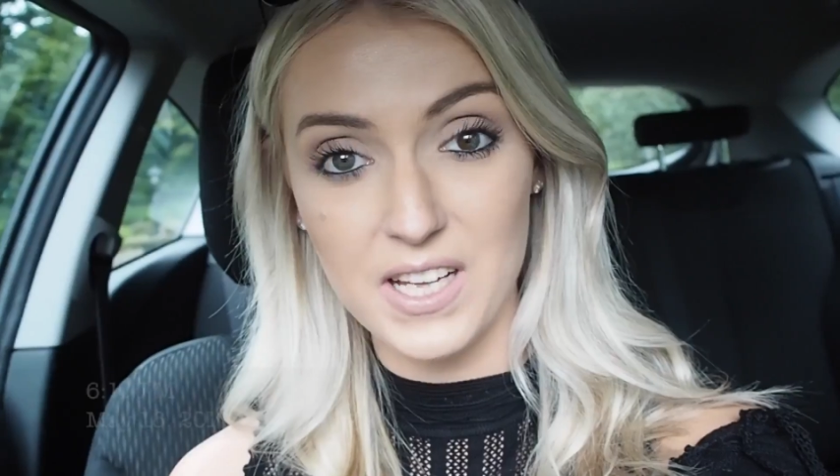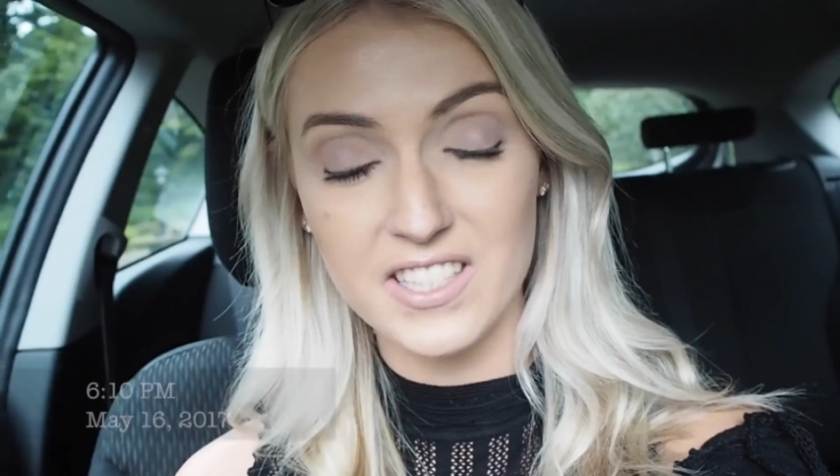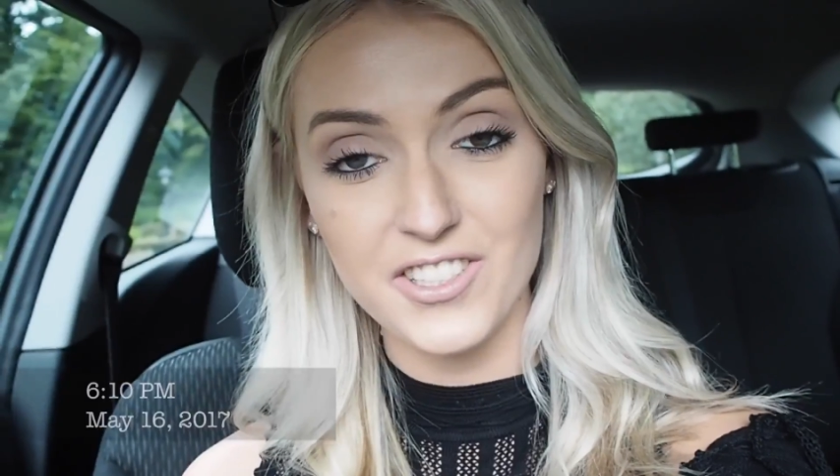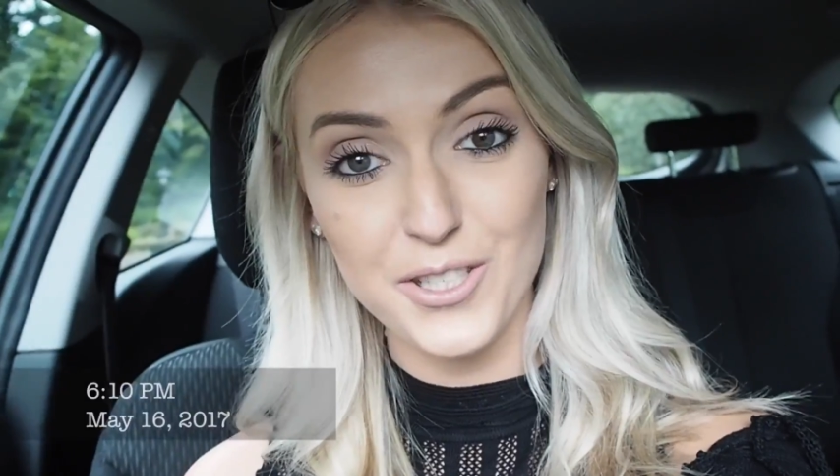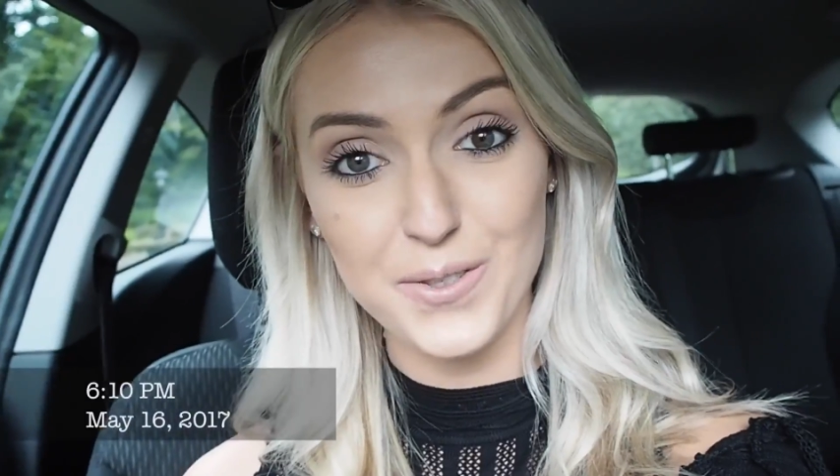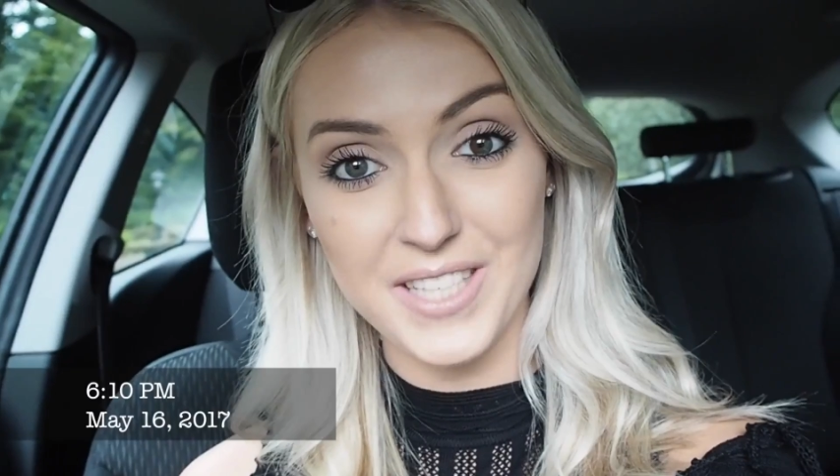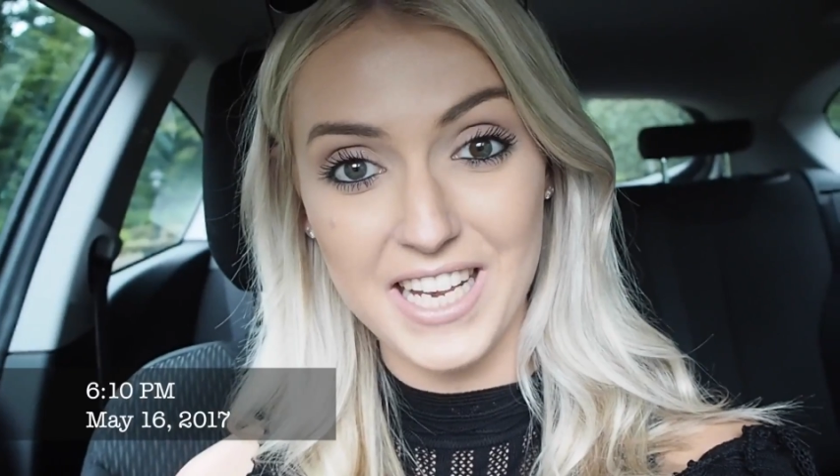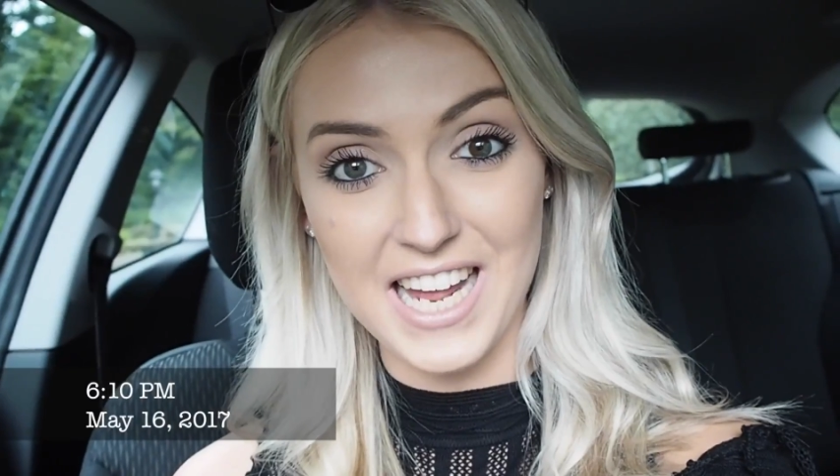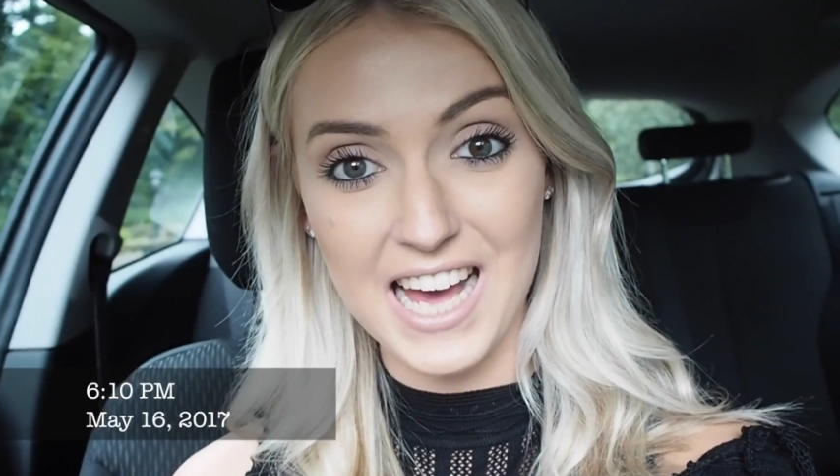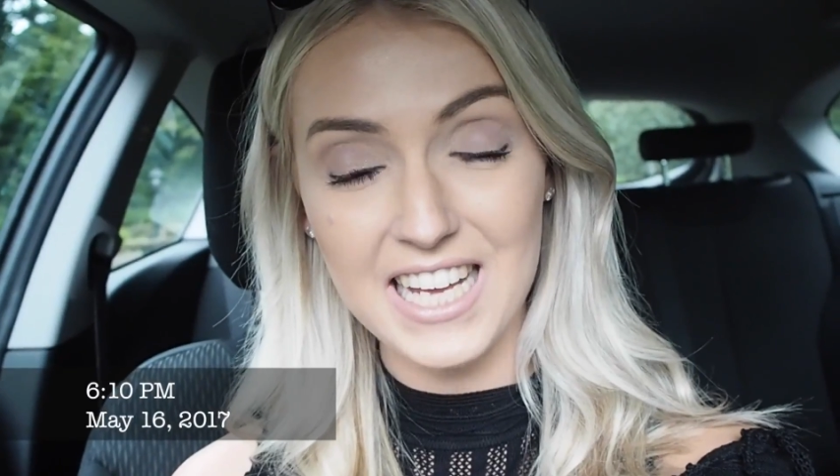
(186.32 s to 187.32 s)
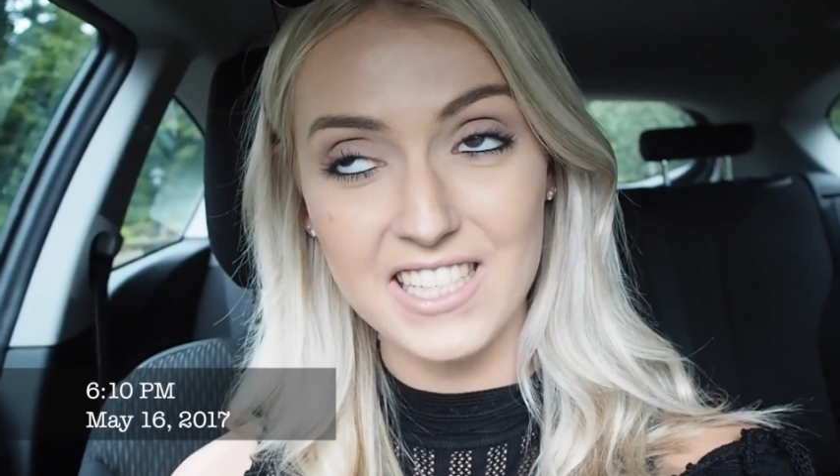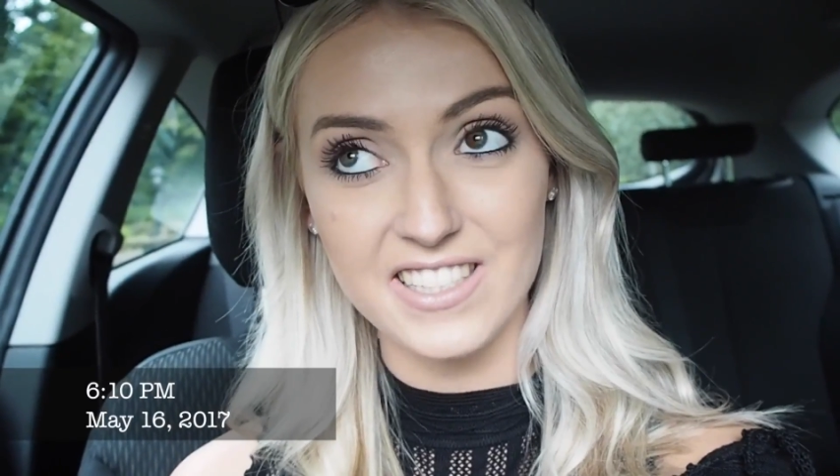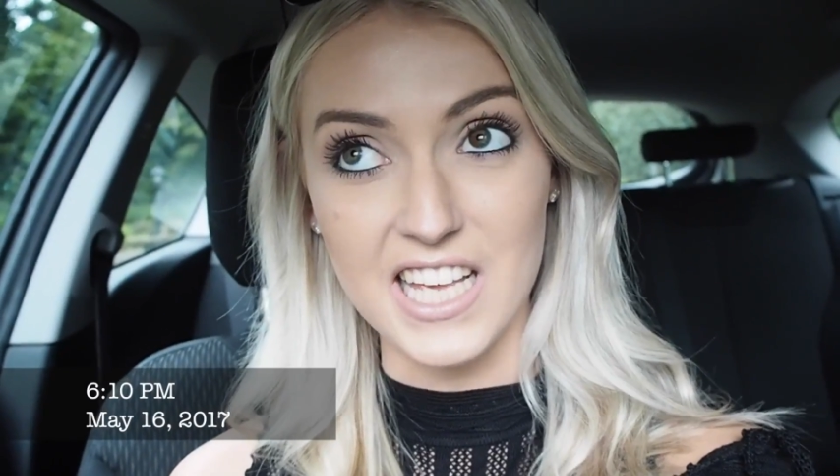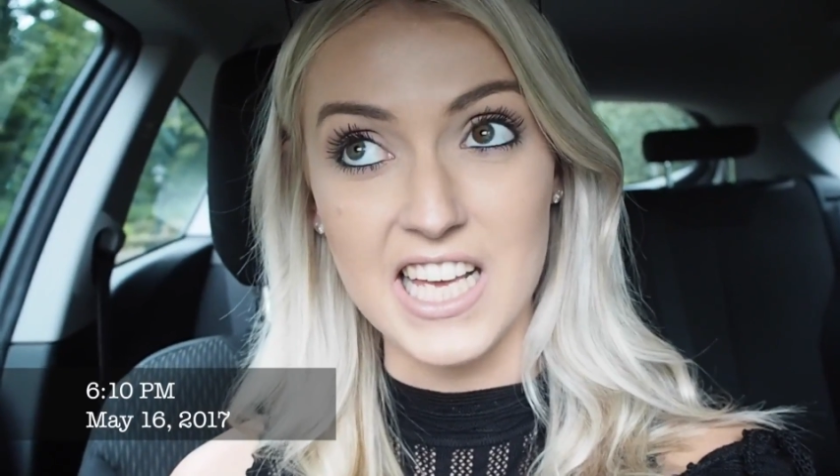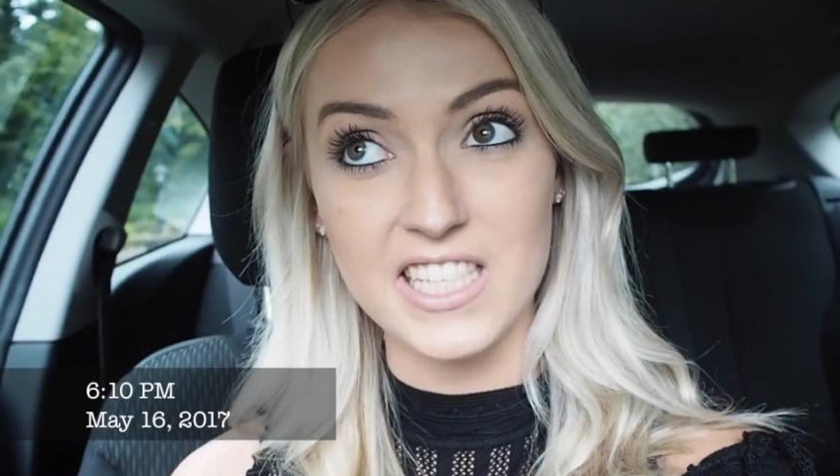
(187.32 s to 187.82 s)
It's Tuesday night,
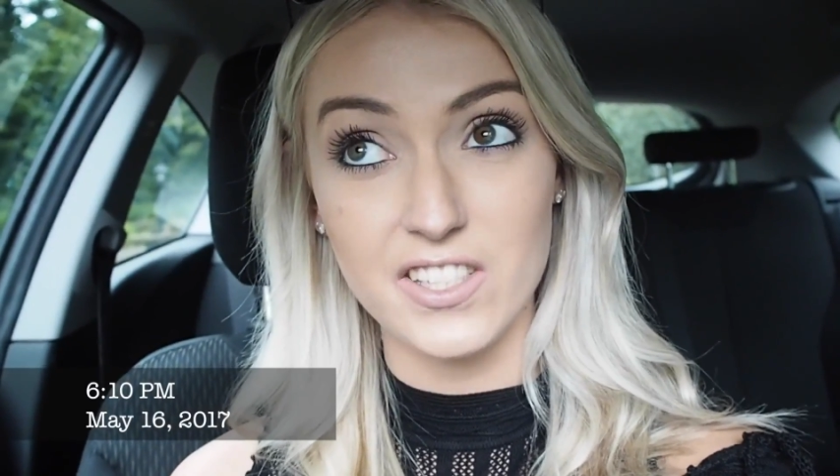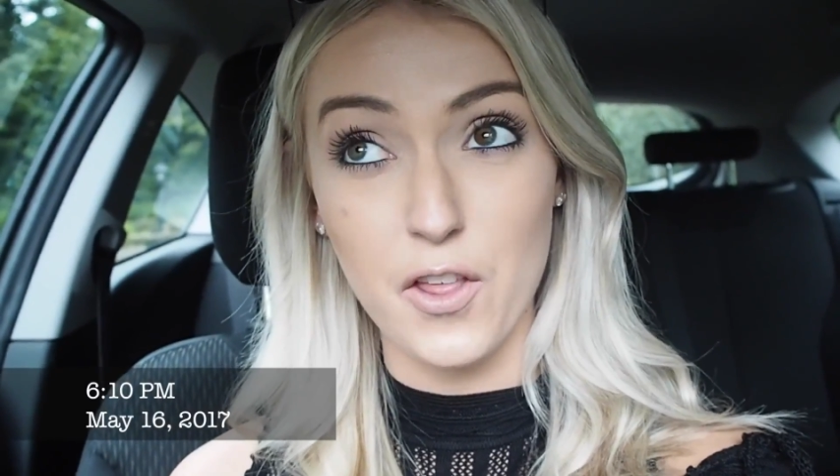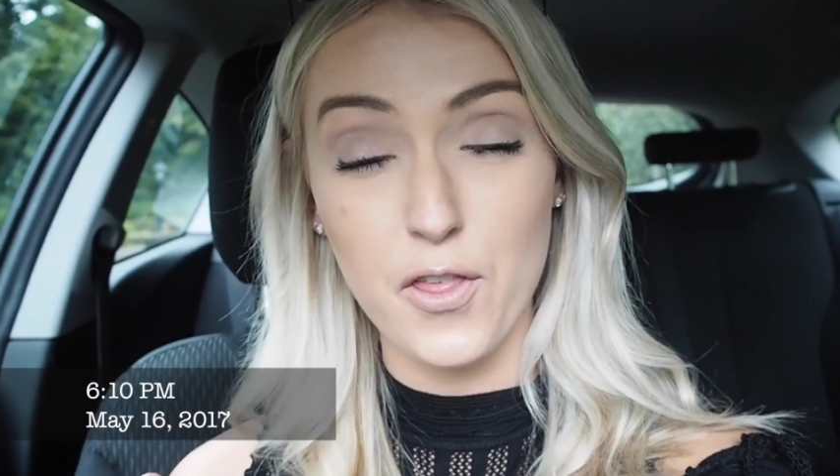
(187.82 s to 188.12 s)
it's